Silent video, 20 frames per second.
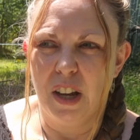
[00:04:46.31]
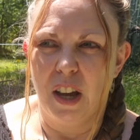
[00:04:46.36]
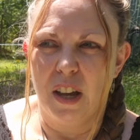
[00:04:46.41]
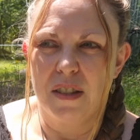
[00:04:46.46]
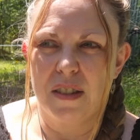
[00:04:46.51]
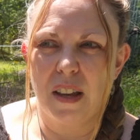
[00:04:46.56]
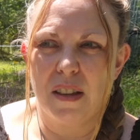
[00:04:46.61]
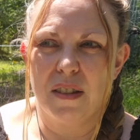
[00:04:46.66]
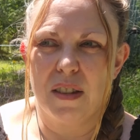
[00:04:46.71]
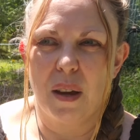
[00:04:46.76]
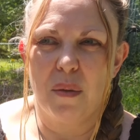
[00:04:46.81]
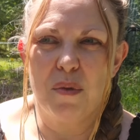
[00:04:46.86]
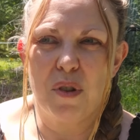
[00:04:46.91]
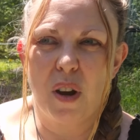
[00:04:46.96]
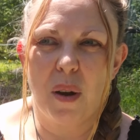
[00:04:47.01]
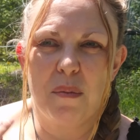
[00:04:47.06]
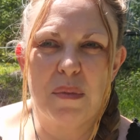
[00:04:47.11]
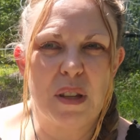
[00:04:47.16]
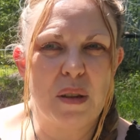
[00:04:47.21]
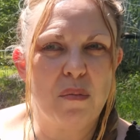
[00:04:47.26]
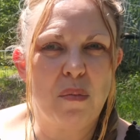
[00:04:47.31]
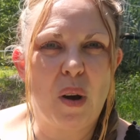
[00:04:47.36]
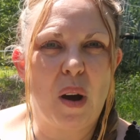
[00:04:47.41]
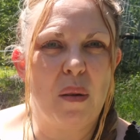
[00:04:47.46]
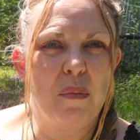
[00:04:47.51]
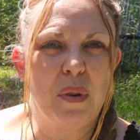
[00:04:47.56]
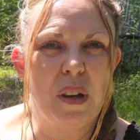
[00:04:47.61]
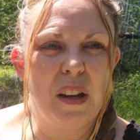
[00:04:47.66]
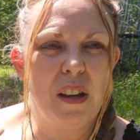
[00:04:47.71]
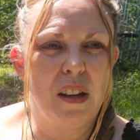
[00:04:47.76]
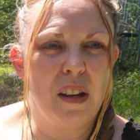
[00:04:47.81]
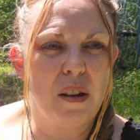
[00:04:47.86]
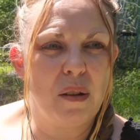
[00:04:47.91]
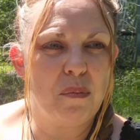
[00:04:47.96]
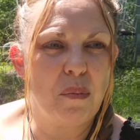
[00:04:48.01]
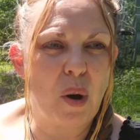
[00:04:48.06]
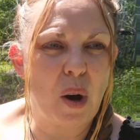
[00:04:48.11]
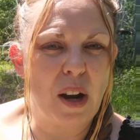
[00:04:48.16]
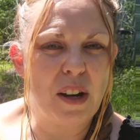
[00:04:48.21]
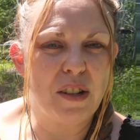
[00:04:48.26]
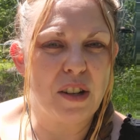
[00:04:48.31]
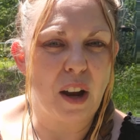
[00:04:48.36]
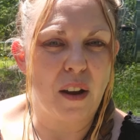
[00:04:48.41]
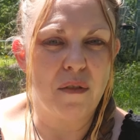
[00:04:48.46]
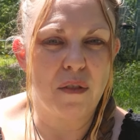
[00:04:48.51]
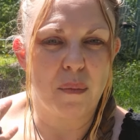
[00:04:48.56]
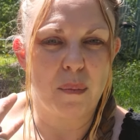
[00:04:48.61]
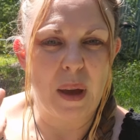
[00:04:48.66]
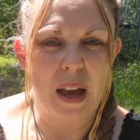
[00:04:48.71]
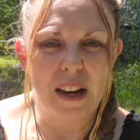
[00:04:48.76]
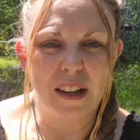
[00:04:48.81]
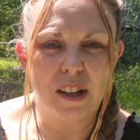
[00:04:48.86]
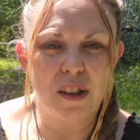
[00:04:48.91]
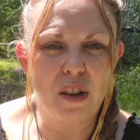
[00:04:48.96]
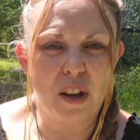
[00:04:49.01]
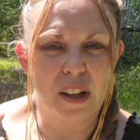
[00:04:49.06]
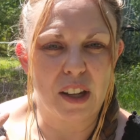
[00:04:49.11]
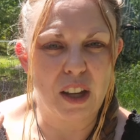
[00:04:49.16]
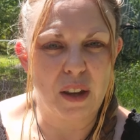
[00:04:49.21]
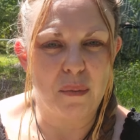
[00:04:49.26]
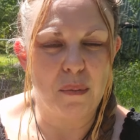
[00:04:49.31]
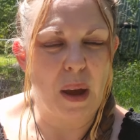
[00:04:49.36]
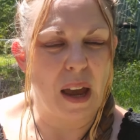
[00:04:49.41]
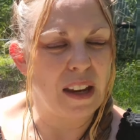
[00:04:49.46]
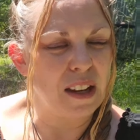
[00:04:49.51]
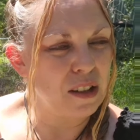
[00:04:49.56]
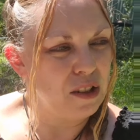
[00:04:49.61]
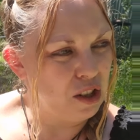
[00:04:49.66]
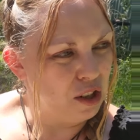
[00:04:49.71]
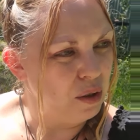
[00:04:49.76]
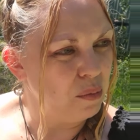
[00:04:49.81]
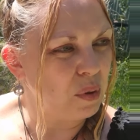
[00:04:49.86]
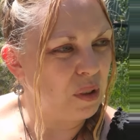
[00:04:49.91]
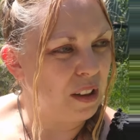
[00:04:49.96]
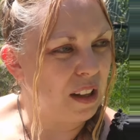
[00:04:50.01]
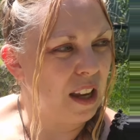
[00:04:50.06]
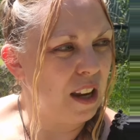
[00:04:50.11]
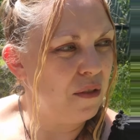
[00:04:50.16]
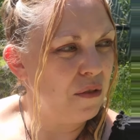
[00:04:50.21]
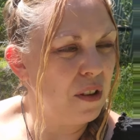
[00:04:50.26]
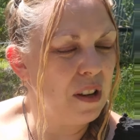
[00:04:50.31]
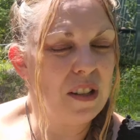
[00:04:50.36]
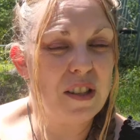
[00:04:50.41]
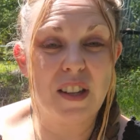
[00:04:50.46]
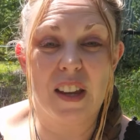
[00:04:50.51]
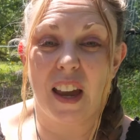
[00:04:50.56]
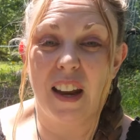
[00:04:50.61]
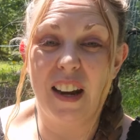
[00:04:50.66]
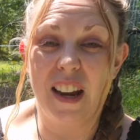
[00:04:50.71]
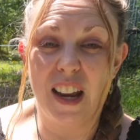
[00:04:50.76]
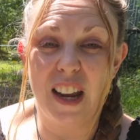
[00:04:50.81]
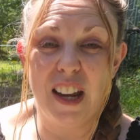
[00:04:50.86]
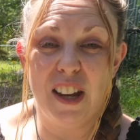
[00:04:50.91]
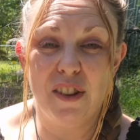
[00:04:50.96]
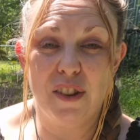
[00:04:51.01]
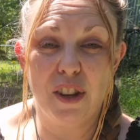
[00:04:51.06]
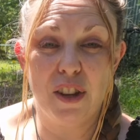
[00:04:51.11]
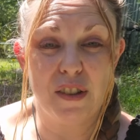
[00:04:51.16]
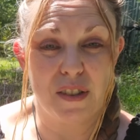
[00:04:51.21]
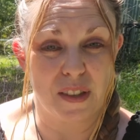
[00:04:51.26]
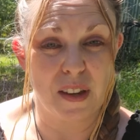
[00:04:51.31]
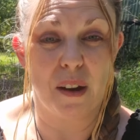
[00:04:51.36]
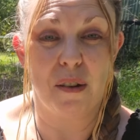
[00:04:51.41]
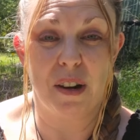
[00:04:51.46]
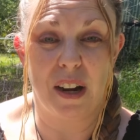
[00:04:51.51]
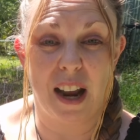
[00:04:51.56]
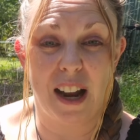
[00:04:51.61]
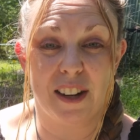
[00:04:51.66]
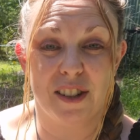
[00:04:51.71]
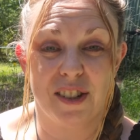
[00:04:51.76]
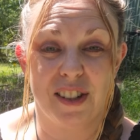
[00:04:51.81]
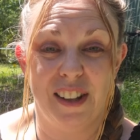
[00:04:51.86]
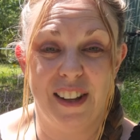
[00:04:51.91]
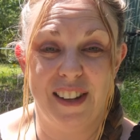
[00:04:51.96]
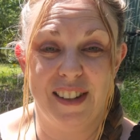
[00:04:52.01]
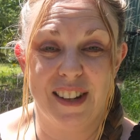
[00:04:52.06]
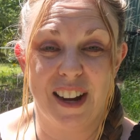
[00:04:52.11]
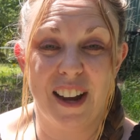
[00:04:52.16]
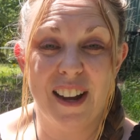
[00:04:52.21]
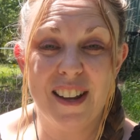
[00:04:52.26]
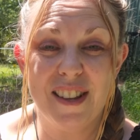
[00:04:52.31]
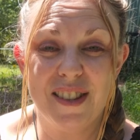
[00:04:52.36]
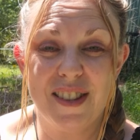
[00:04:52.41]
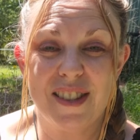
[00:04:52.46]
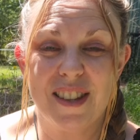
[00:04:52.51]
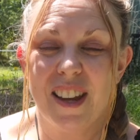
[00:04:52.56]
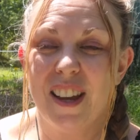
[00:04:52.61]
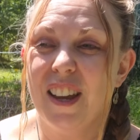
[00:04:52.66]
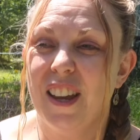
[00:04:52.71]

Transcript: So sometimes it might be mind over matter, like it make you believe it's going to heal you, so it actually does